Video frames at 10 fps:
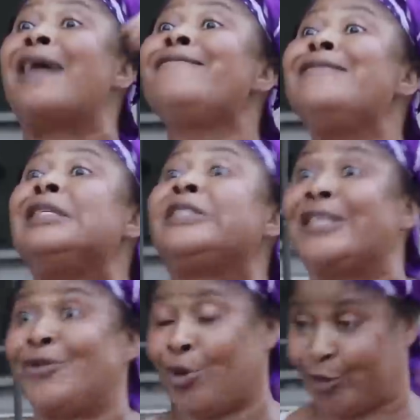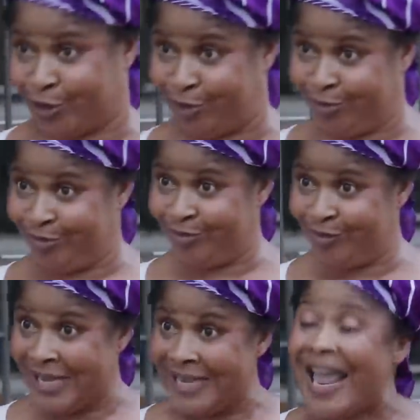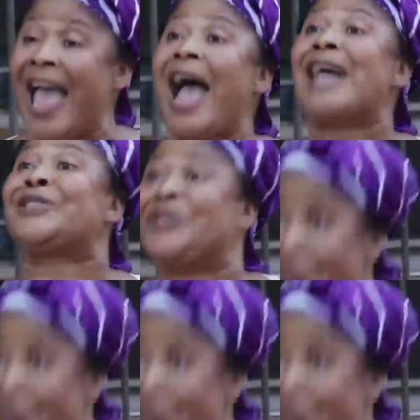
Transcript: are really serious. They are